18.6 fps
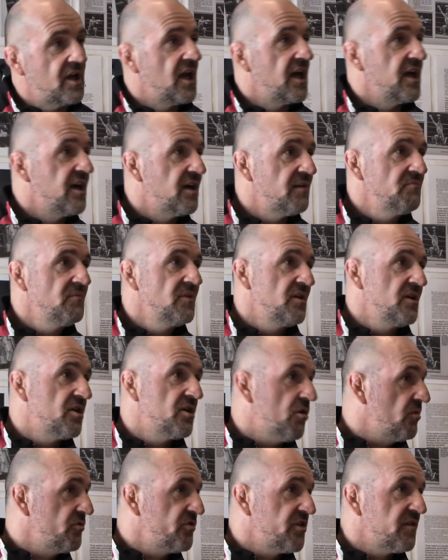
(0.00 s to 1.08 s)
you later, you
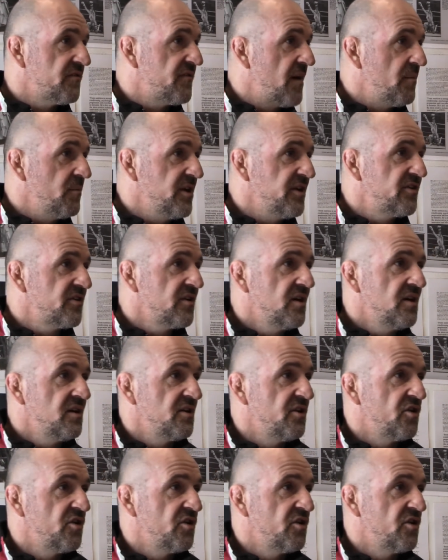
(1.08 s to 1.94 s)
go home to your families,